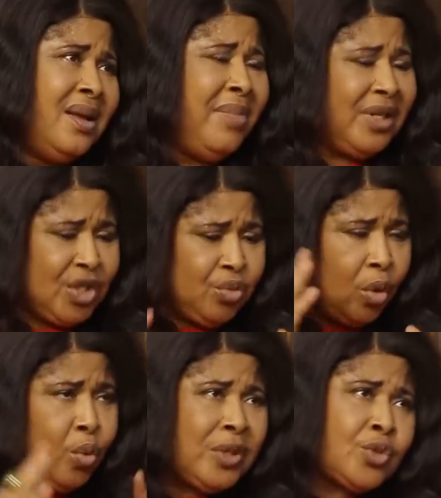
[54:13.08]
Like, she will
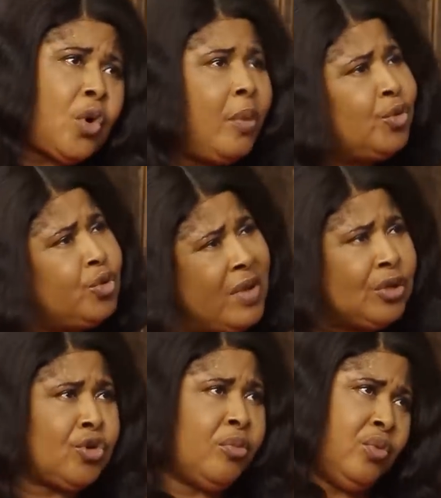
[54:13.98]
always come to
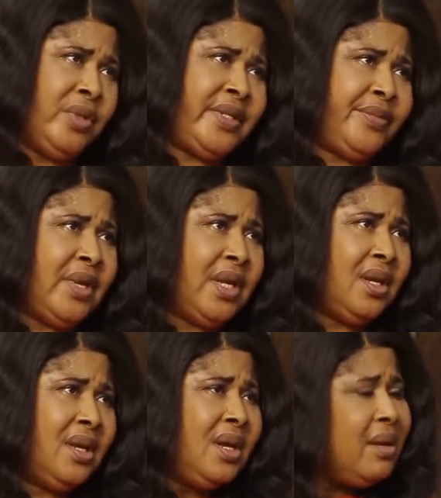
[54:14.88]
make trouble with me.
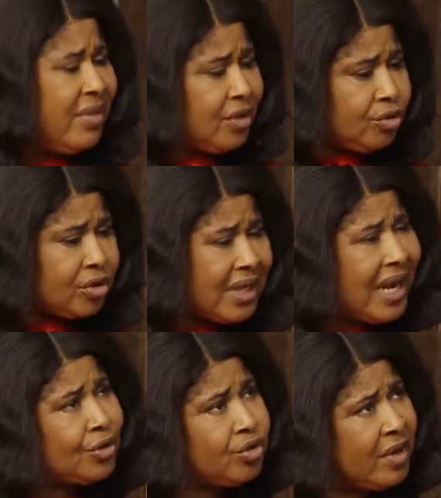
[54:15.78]
But since you said
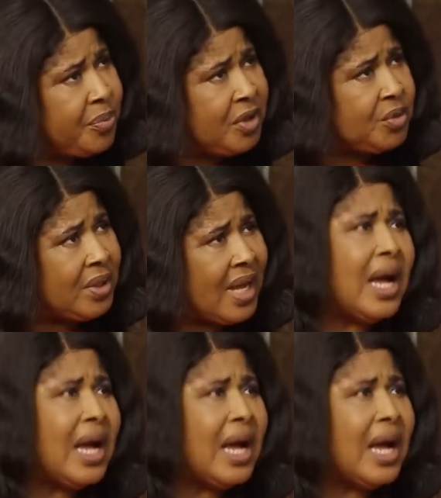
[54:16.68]
I should make peace with